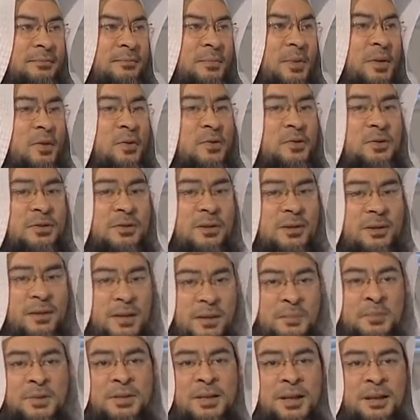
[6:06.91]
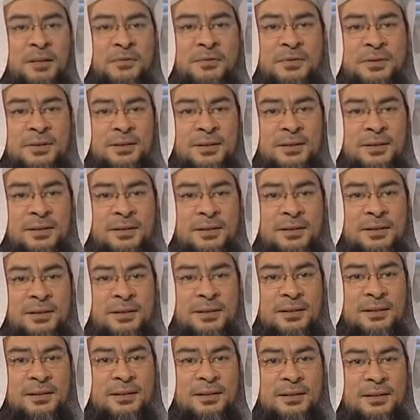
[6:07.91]
Because themselves,
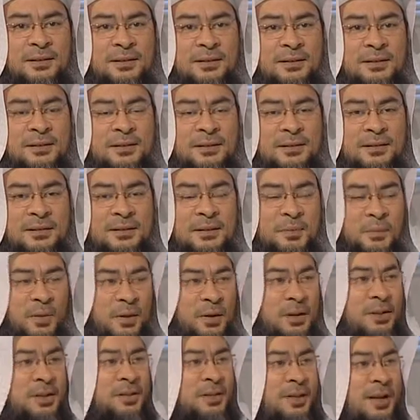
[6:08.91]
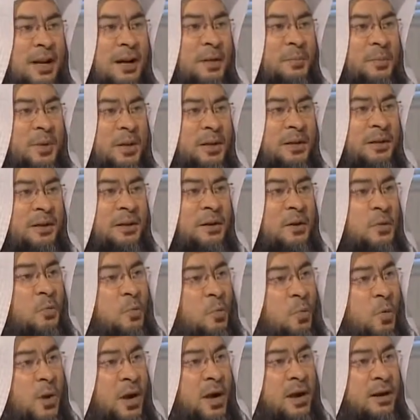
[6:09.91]
the Polish army,
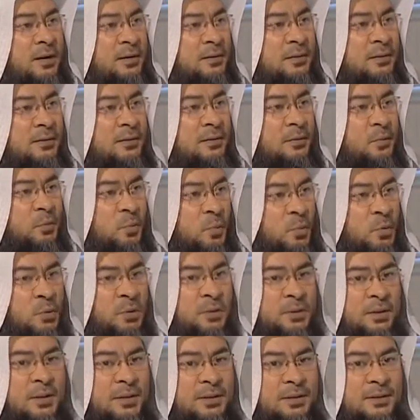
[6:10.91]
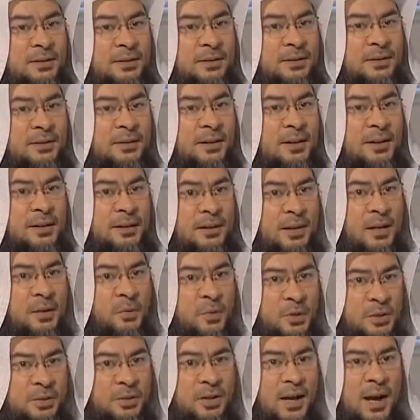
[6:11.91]
were wounded. And they
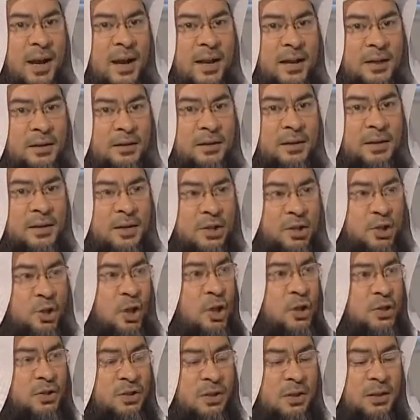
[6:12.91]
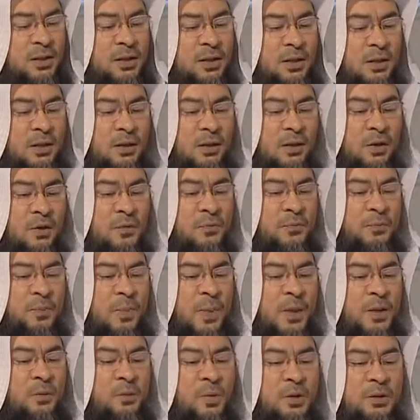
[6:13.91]
were tired and exhausted of
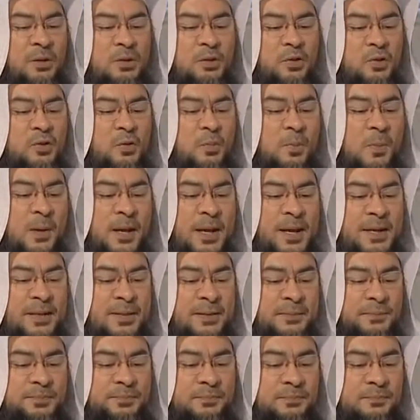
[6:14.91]
what took place.